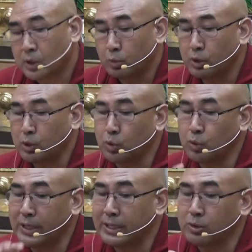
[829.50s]
When
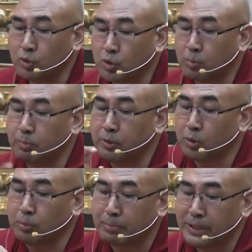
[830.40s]
you add a lot of, you
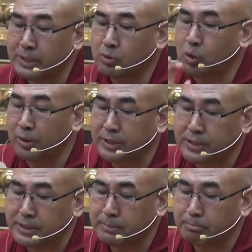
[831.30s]
know, bad
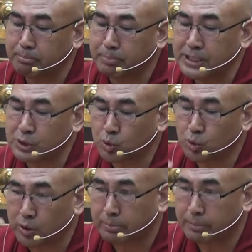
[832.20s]
quality based on
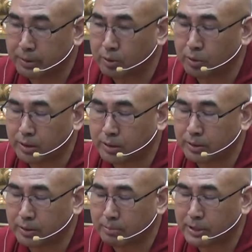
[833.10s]
your
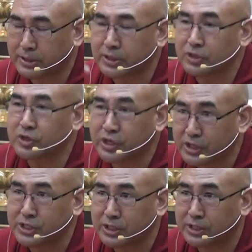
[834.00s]
mental
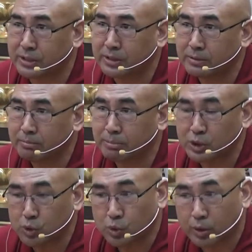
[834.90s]
creation,
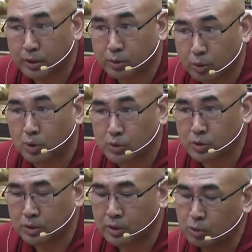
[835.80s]
based on your thoughts,
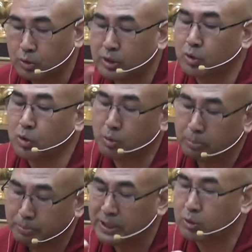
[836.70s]
you add a lot
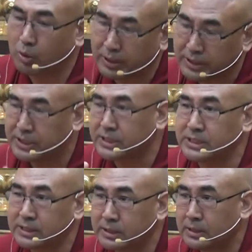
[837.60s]
of bad
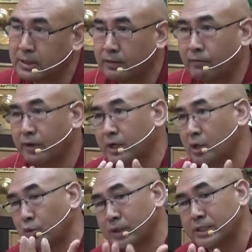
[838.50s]
qualities,
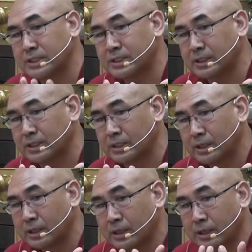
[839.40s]
finally you can see
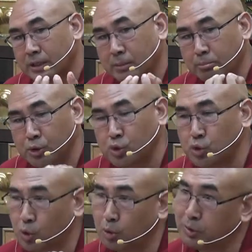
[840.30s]
the beauty
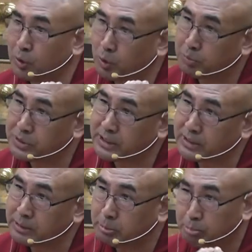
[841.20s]
of the
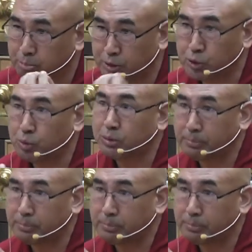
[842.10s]
object, beauty of